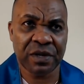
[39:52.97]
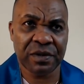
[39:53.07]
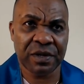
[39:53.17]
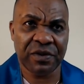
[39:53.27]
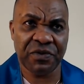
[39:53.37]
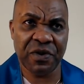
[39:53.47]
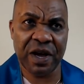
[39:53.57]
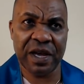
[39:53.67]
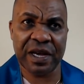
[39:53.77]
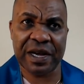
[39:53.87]
If you are
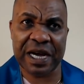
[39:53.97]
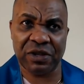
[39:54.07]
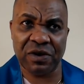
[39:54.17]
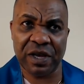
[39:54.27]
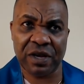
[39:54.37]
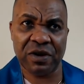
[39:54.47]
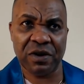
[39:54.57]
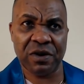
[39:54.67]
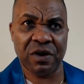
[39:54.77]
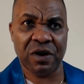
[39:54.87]
a Catholic,
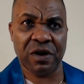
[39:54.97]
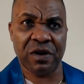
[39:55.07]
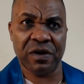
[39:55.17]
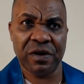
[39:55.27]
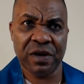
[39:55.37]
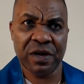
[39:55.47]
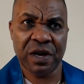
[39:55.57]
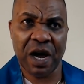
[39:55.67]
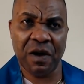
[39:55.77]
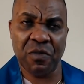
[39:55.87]
or
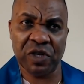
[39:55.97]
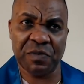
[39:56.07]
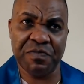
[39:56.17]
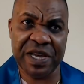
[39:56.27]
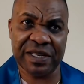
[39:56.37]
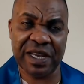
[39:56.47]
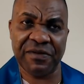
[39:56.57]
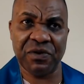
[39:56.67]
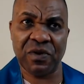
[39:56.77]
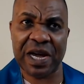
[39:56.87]
how much beads have
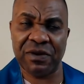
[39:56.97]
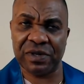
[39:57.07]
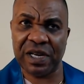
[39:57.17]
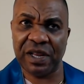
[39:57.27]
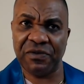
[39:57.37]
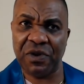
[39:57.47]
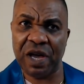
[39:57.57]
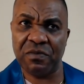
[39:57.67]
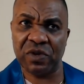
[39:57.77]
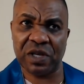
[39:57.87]
you counted? If you are a
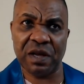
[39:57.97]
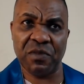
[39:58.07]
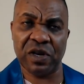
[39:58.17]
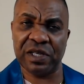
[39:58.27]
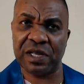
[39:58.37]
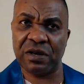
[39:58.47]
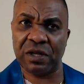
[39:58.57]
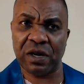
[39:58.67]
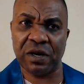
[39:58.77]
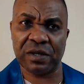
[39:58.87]
Muslim or Eastern
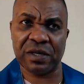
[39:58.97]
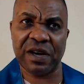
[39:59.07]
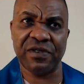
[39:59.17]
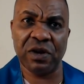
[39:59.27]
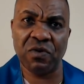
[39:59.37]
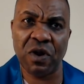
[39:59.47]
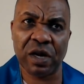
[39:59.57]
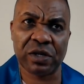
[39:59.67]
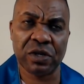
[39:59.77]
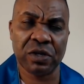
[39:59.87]
Orthodox, have they worked?